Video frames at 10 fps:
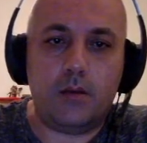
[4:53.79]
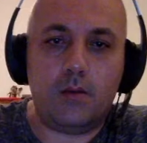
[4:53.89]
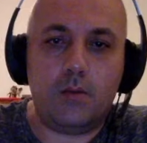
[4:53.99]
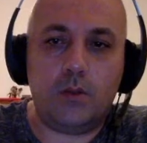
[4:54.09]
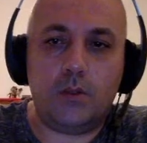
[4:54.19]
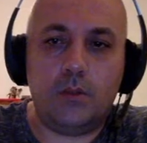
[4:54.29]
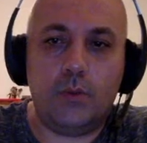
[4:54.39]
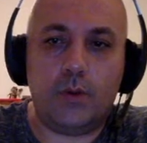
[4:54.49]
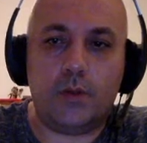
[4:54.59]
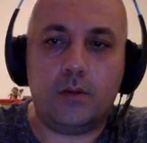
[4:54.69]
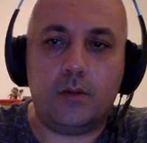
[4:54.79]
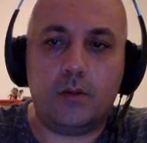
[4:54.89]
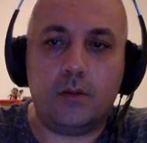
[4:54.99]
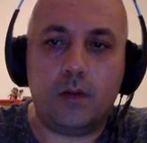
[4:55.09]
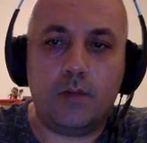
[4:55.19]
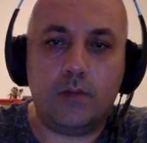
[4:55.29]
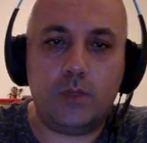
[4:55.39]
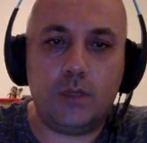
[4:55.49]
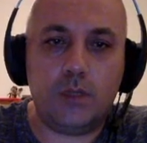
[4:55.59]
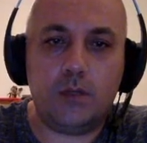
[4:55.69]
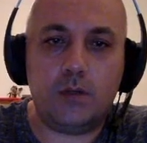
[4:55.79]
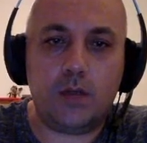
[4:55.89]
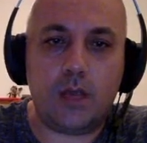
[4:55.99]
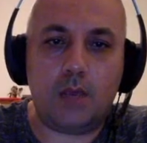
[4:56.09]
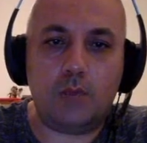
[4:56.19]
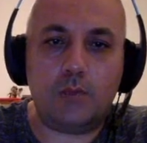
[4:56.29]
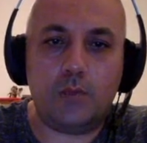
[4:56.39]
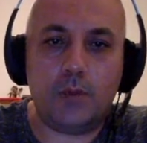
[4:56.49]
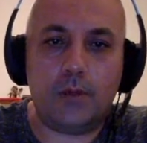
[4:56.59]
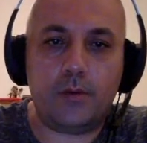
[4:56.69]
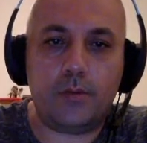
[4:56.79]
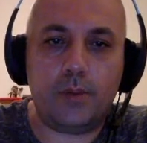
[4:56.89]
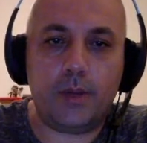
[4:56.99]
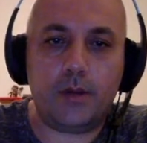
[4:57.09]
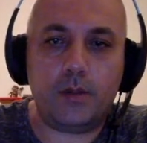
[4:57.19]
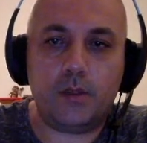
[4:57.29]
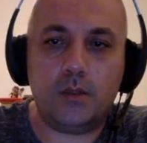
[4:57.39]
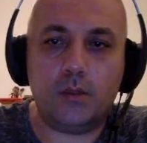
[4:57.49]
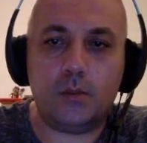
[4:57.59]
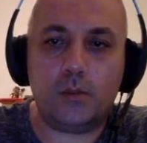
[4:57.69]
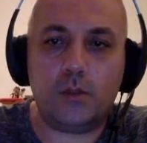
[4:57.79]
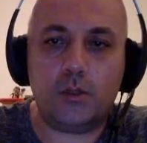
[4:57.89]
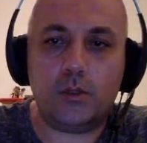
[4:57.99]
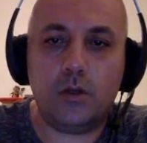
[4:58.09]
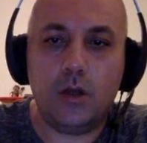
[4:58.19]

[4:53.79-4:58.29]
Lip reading: What's the point? Have you seen games from other players in this position?